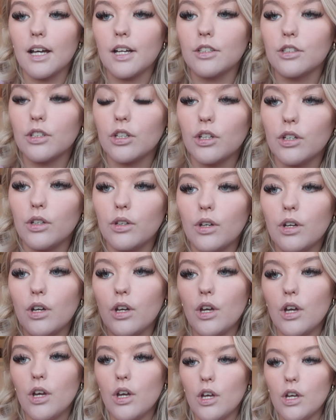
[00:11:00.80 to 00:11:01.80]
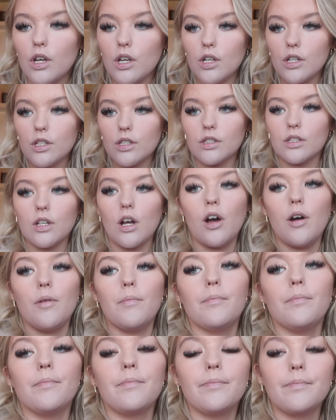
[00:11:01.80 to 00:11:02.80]
I do
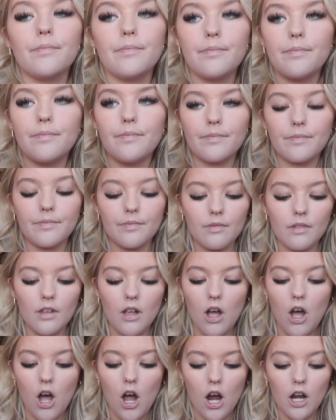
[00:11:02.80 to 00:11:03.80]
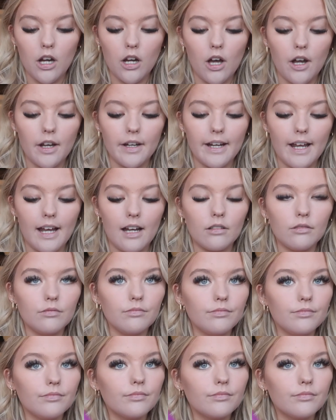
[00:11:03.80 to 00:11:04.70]
some highlight now.